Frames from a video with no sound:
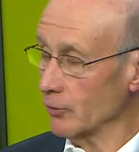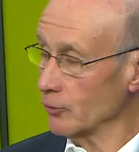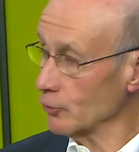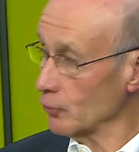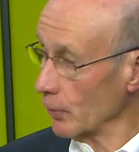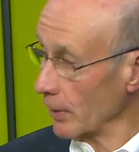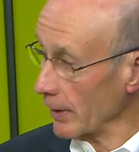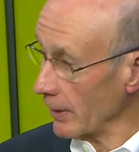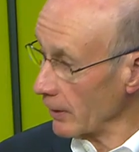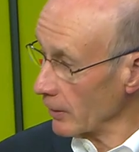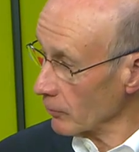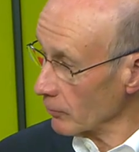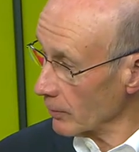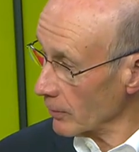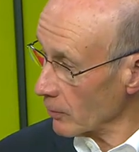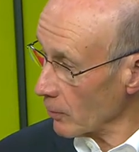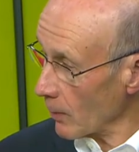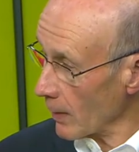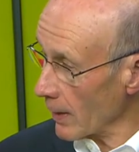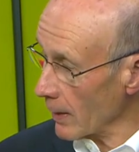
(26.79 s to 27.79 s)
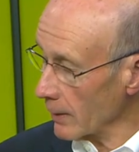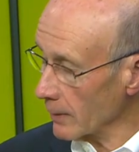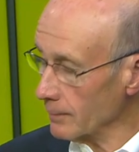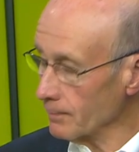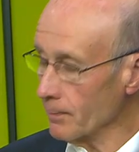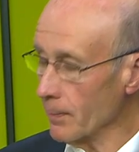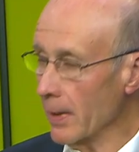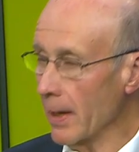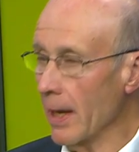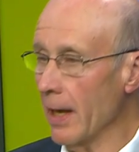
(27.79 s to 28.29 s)
of training required
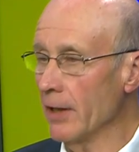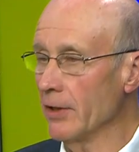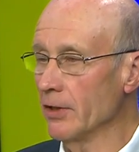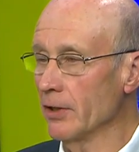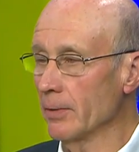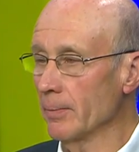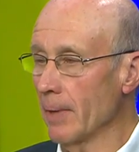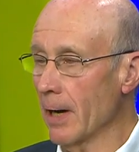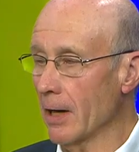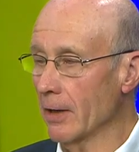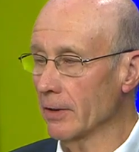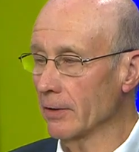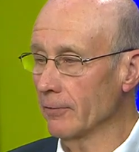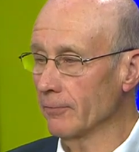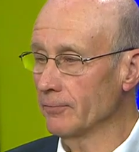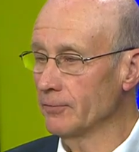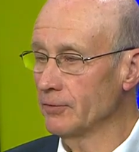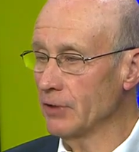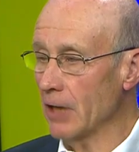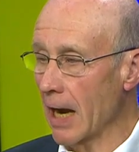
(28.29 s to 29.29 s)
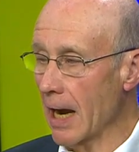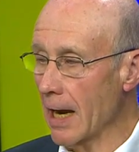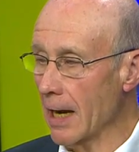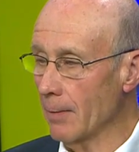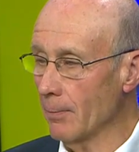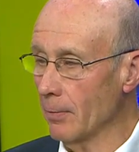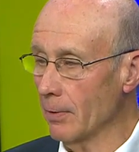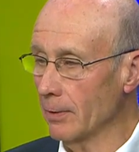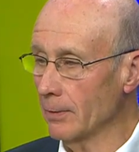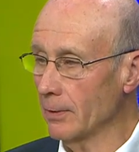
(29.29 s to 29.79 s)
and the amount of
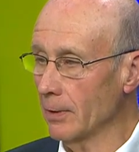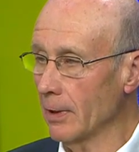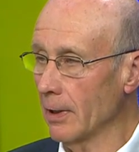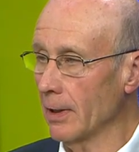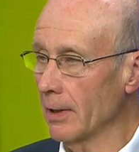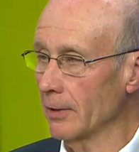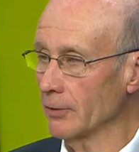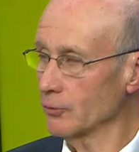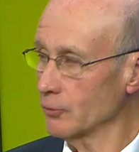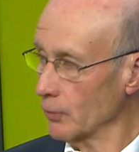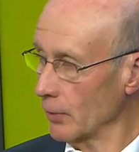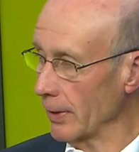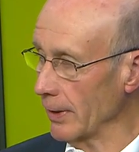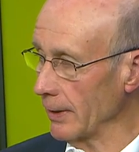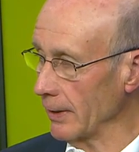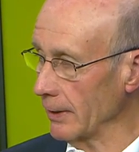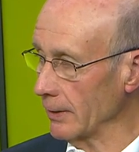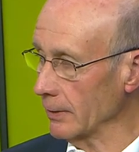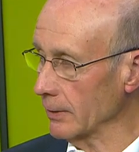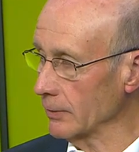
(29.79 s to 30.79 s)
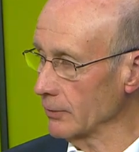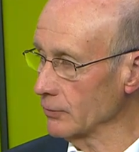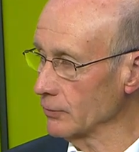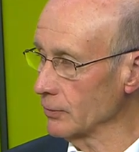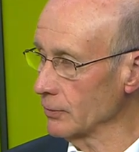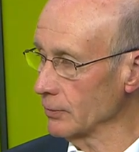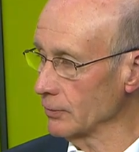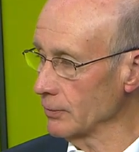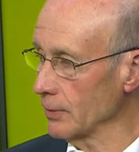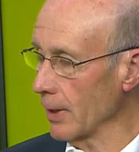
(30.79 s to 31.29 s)
job uh, training and
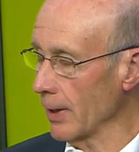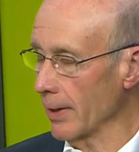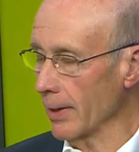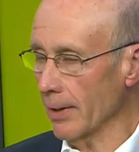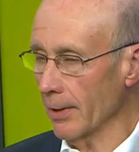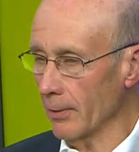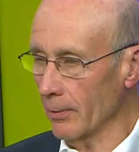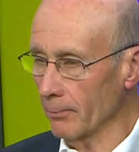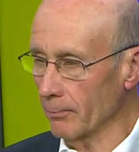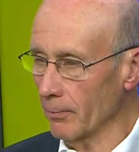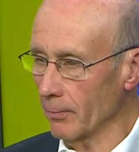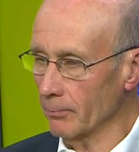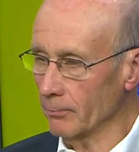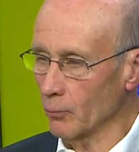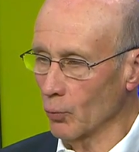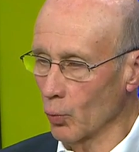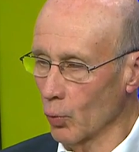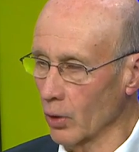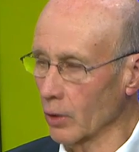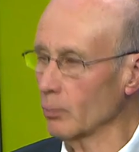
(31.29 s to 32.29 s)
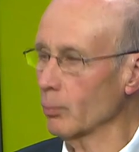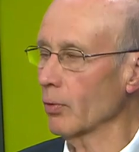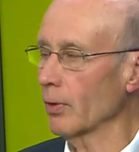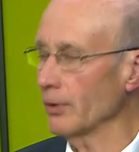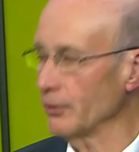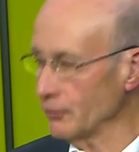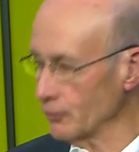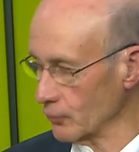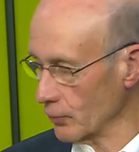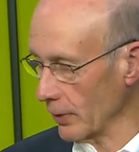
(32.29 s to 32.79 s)
uh,
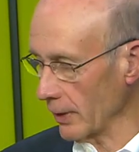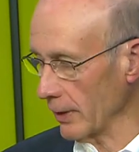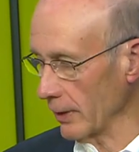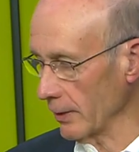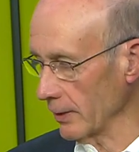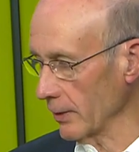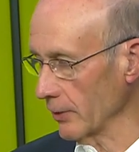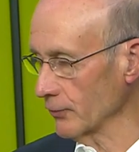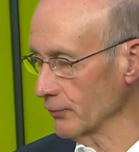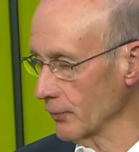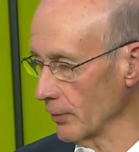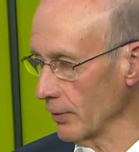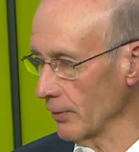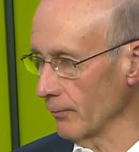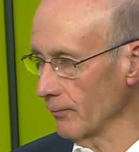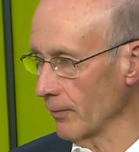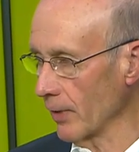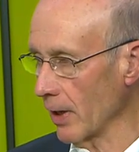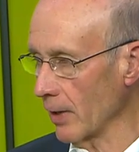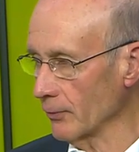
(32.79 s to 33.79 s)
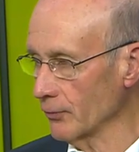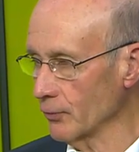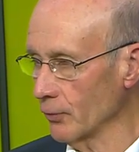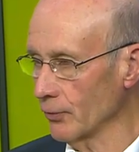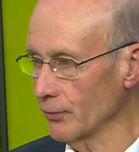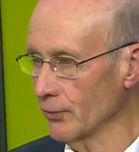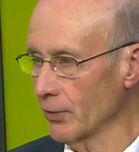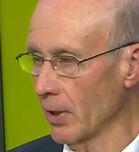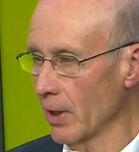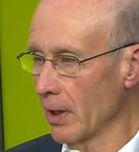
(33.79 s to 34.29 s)
workplace training that's involved. So
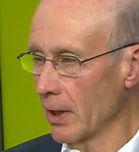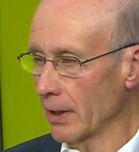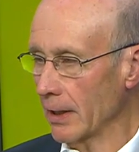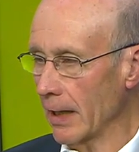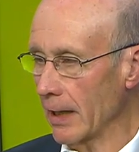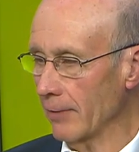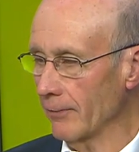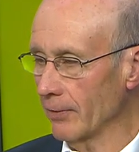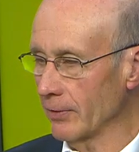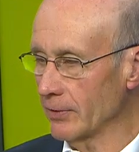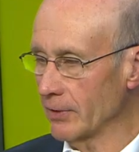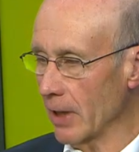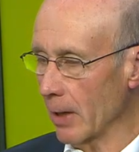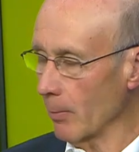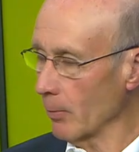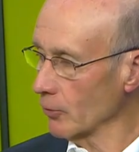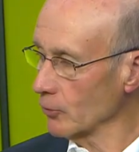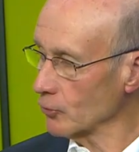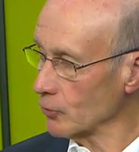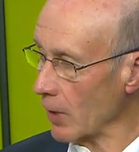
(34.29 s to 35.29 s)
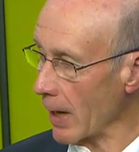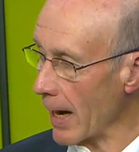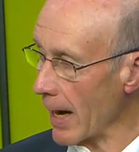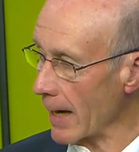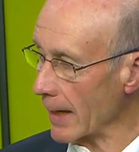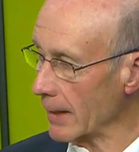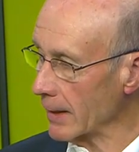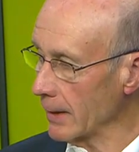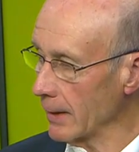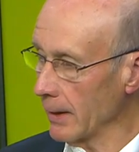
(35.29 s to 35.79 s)
it's kind of a double
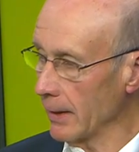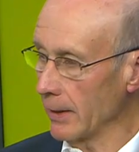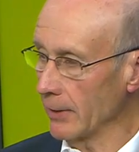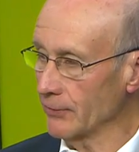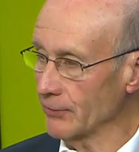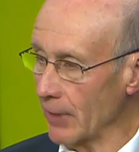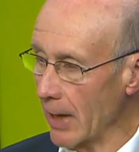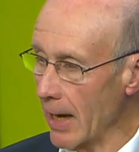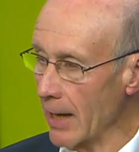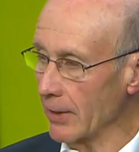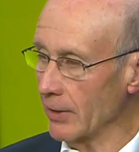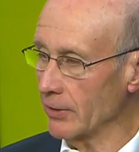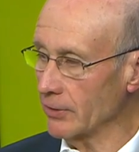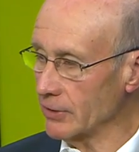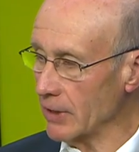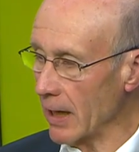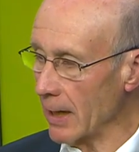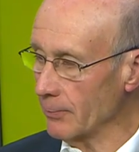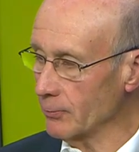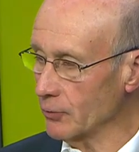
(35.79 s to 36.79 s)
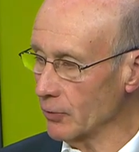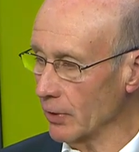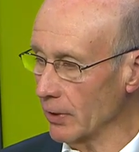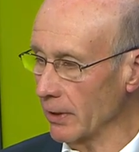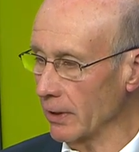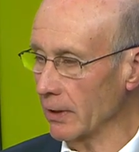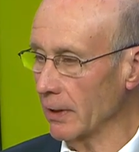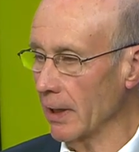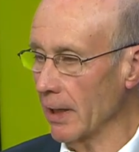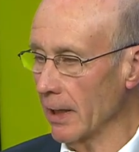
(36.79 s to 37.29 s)
track. Okay. It's on-the-job
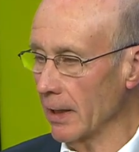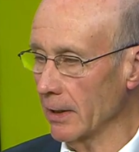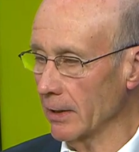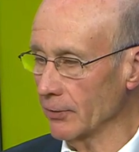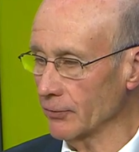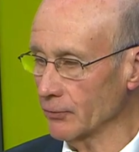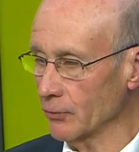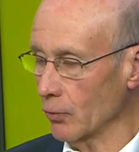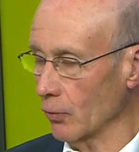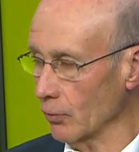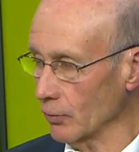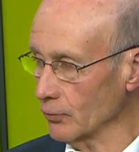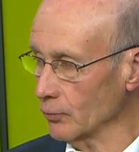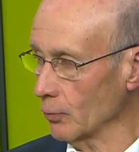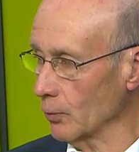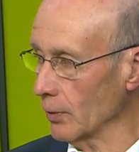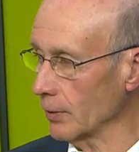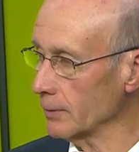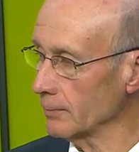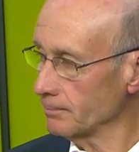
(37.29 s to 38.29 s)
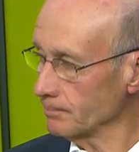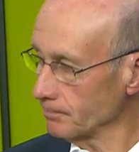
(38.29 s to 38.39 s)
training and it's coursework.